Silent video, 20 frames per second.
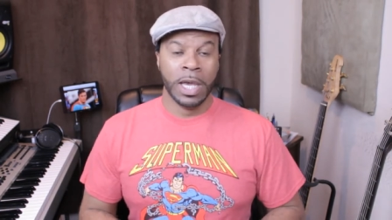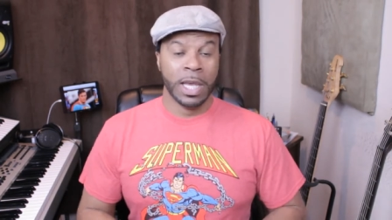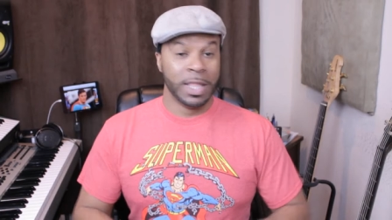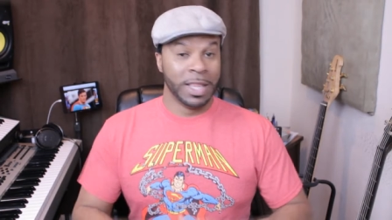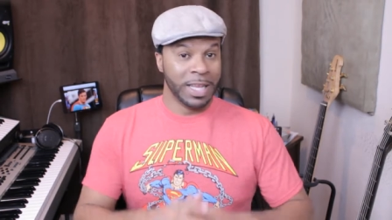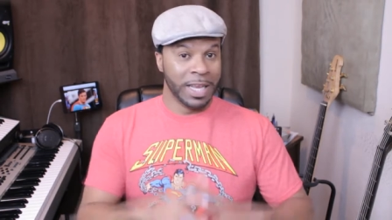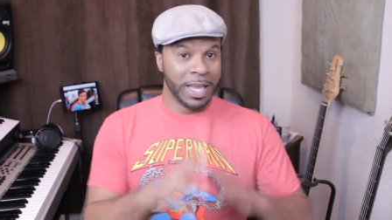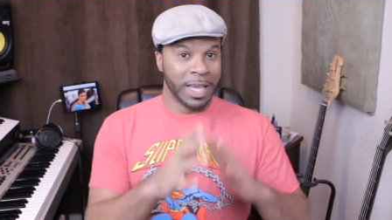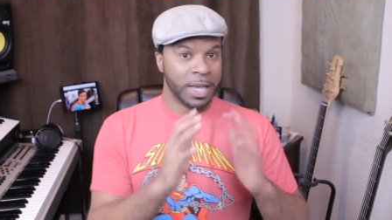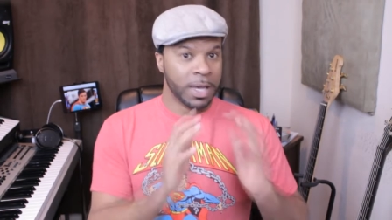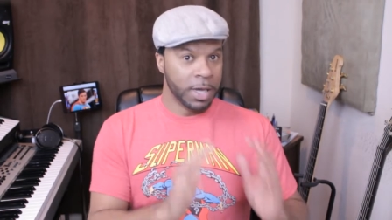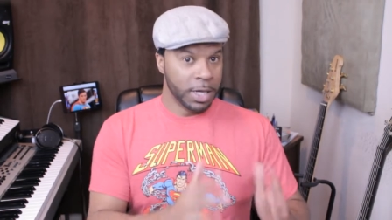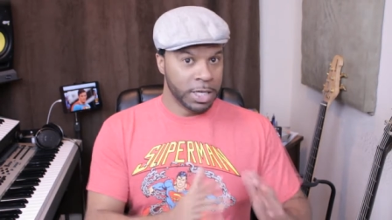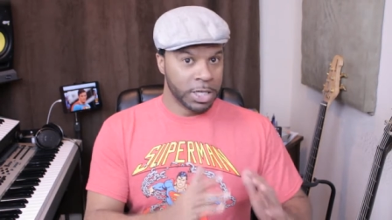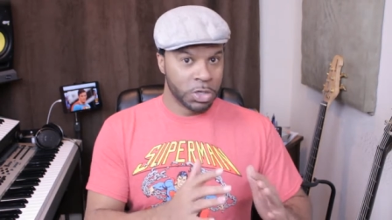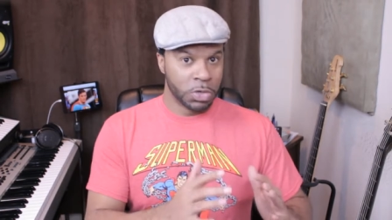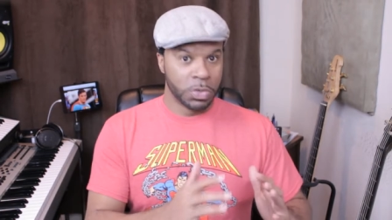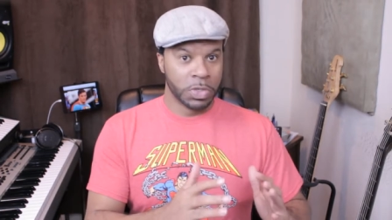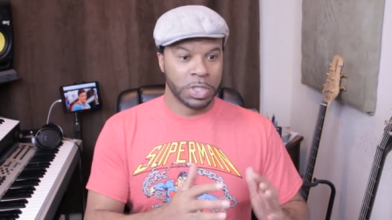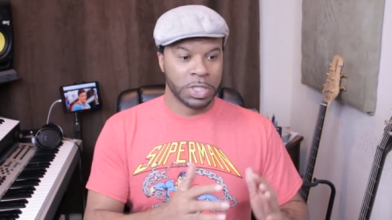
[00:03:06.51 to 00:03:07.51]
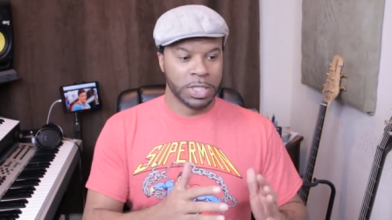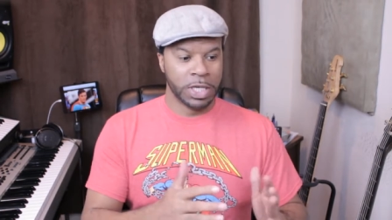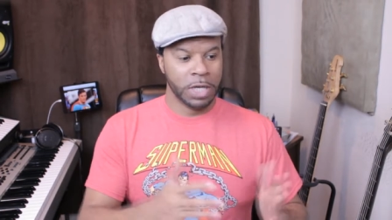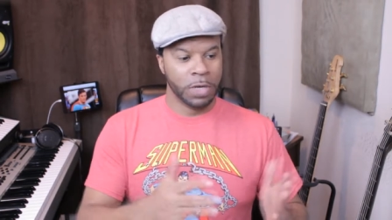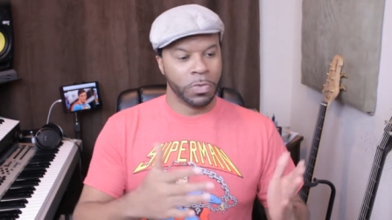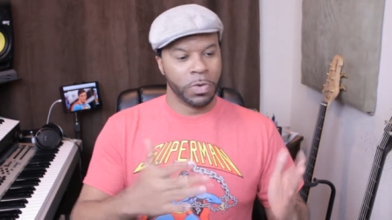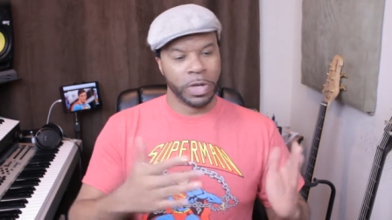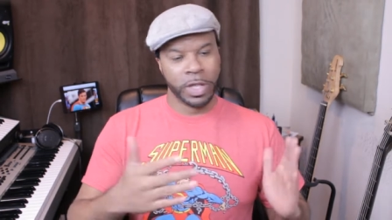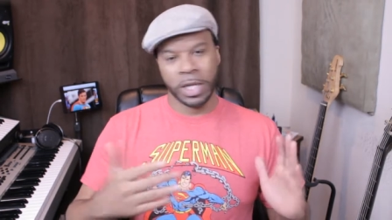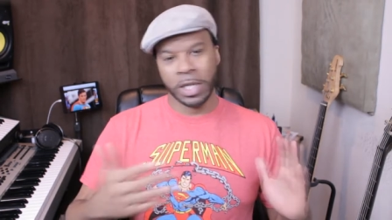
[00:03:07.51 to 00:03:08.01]
and then they cut to a
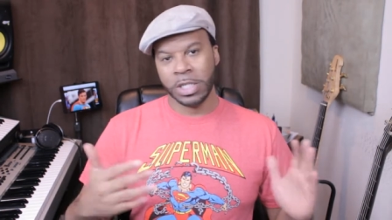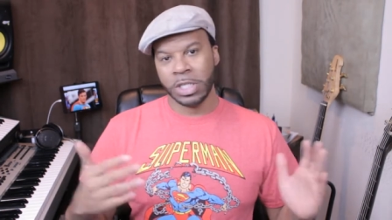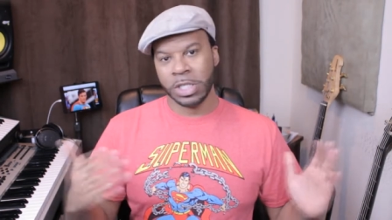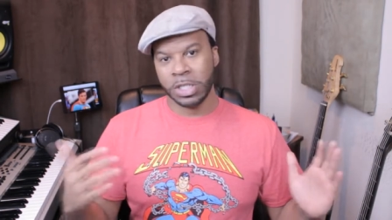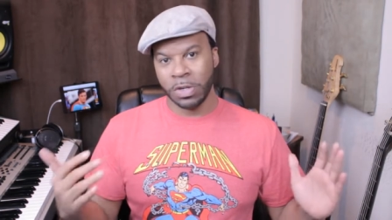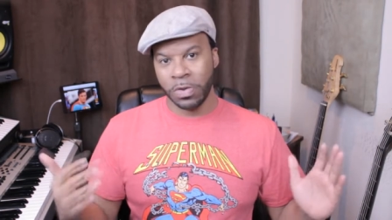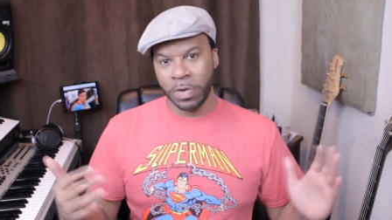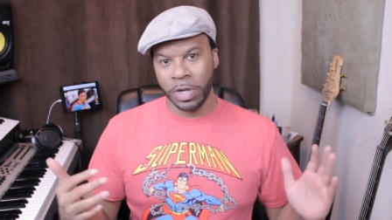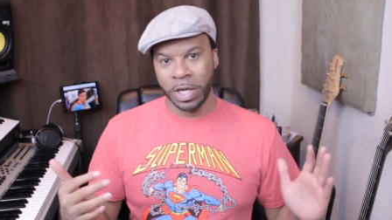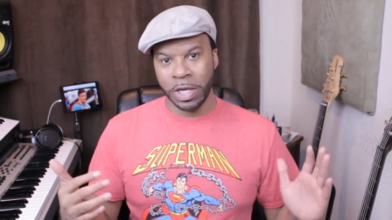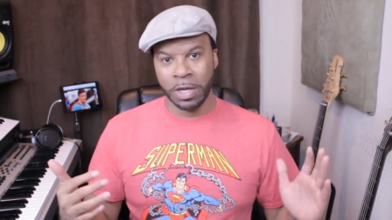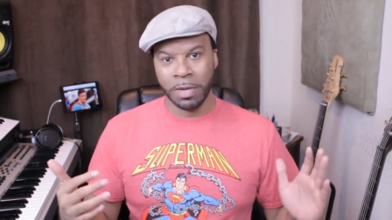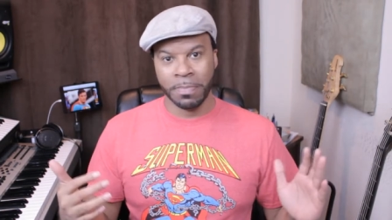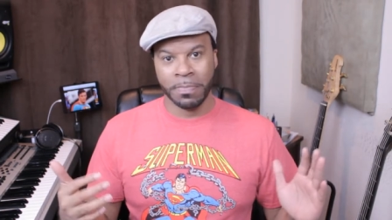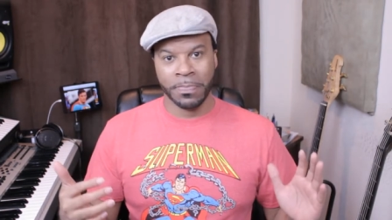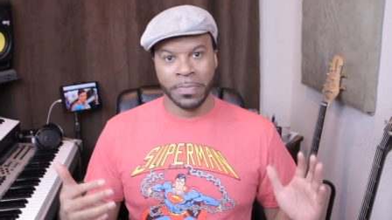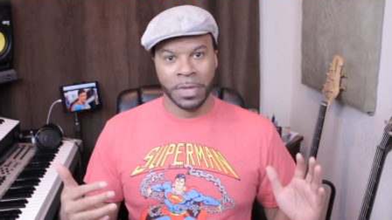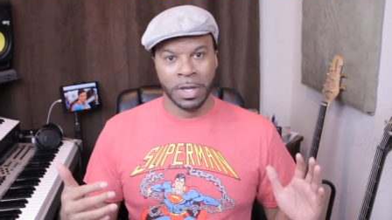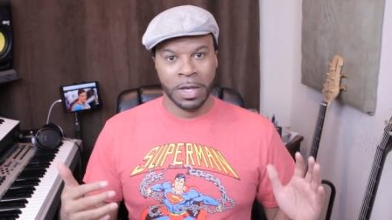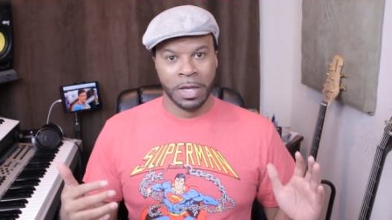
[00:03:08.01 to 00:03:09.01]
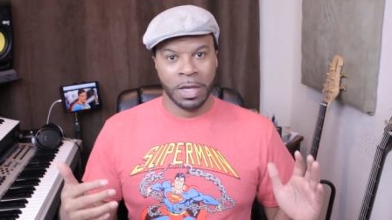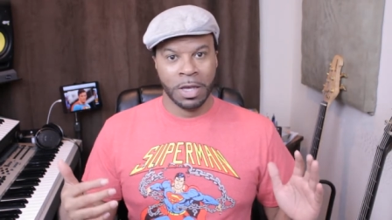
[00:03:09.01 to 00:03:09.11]
scene where they showed him